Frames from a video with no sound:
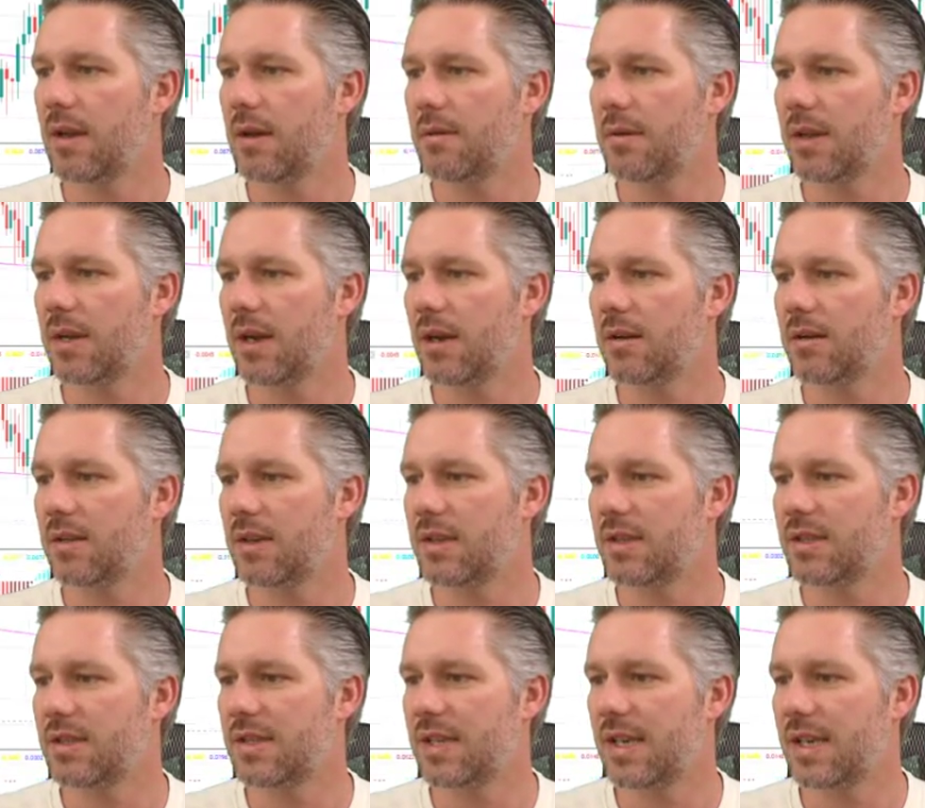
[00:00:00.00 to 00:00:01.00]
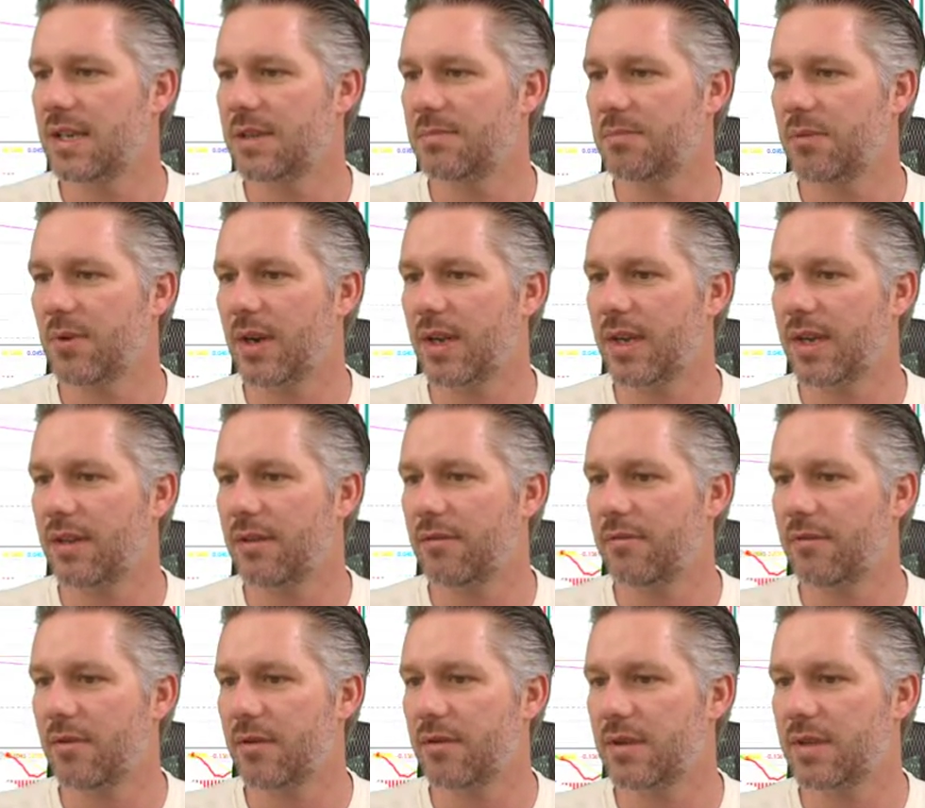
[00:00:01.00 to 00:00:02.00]
There we go. You can see it's breaking
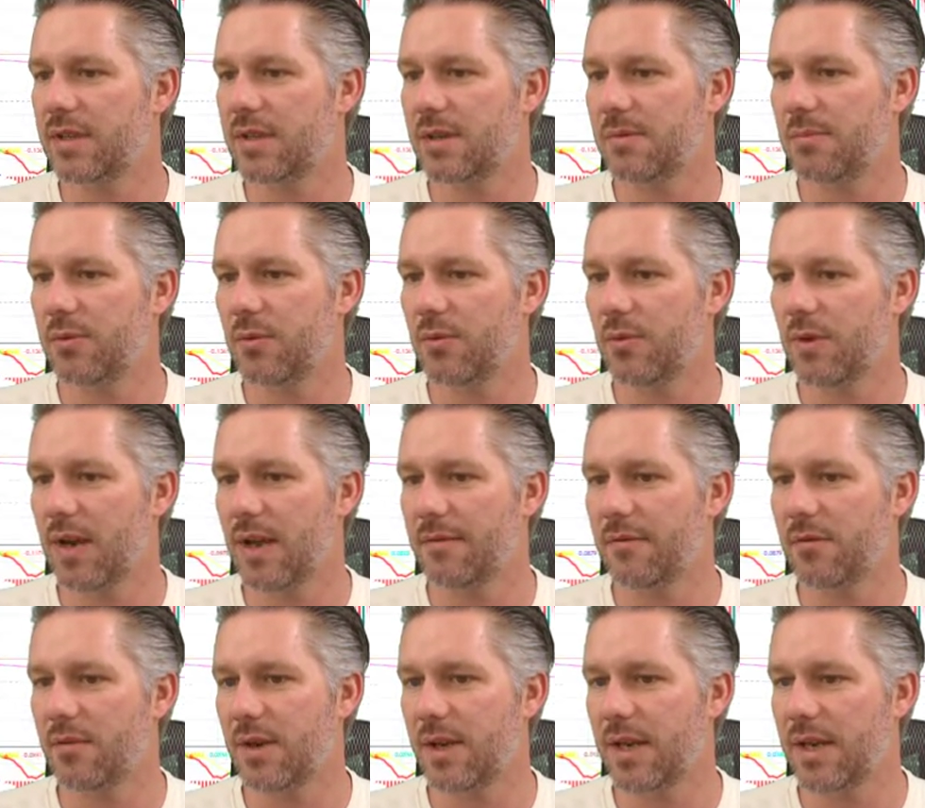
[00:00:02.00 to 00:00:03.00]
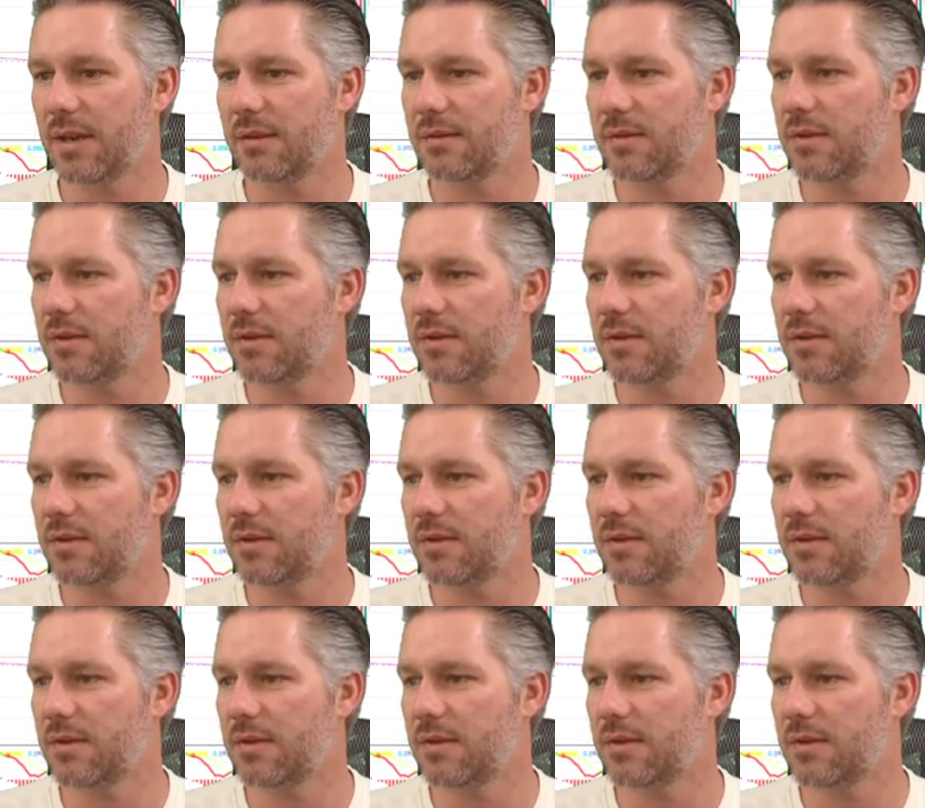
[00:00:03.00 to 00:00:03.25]
through this support level here.